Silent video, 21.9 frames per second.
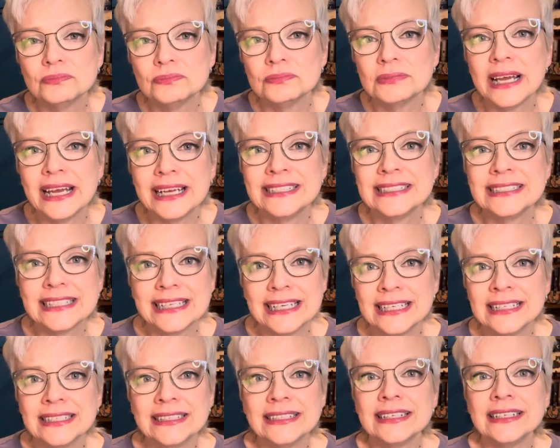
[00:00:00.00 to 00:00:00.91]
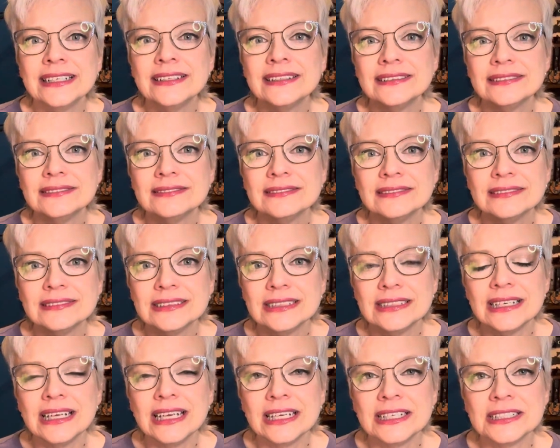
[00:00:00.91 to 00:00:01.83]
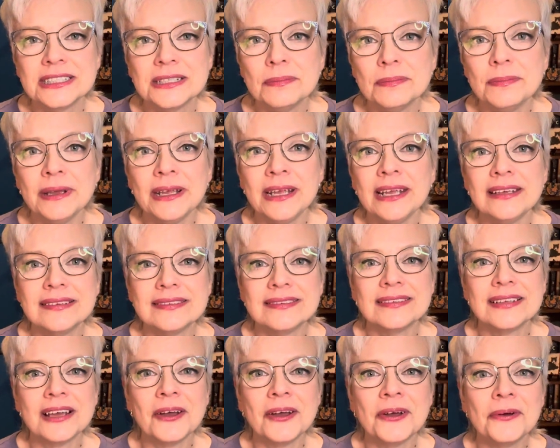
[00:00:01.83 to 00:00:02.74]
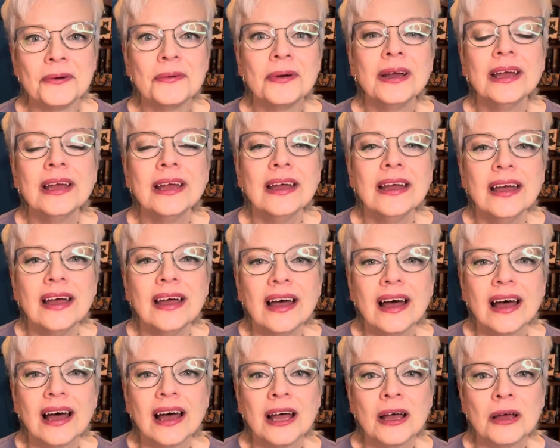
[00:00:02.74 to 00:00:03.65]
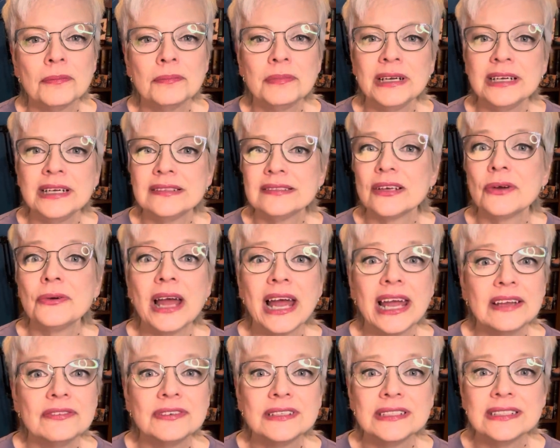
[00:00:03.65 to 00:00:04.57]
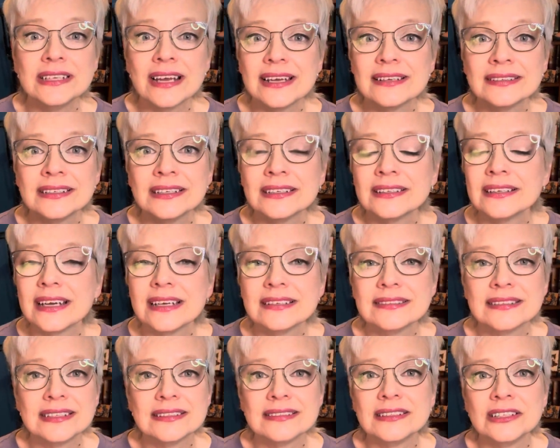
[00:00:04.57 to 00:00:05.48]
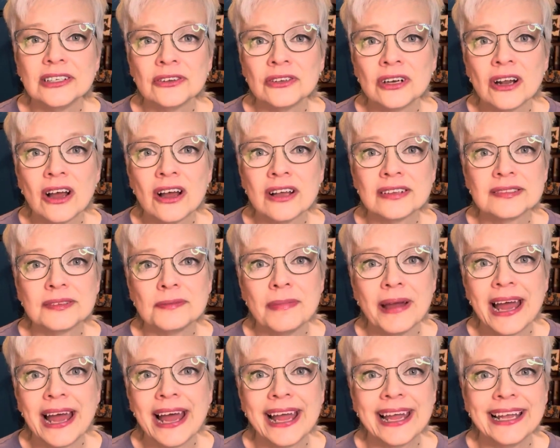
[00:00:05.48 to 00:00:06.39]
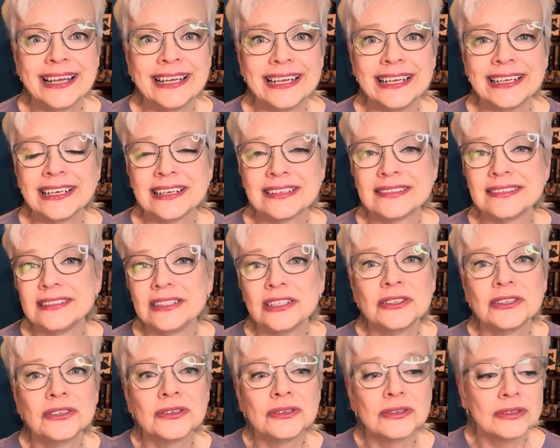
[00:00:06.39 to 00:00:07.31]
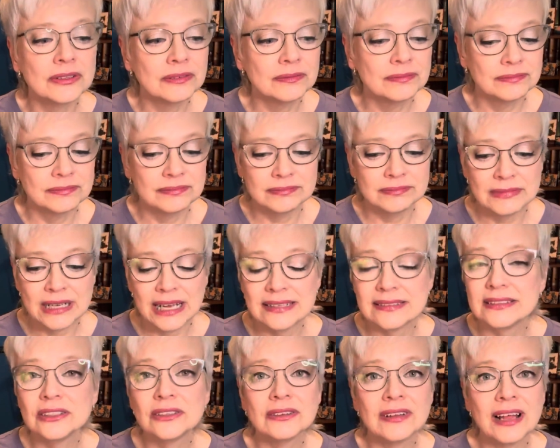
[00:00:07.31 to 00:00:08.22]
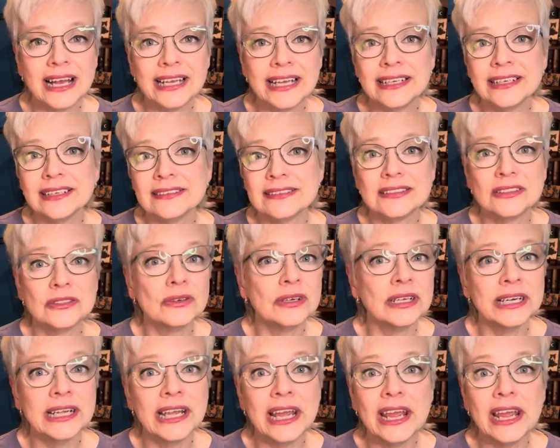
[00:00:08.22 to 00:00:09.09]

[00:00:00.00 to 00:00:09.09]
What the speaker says: had intended it to be. So but it's okay if it doesn't, because it's still an awesome bag, and I still like it. Still going to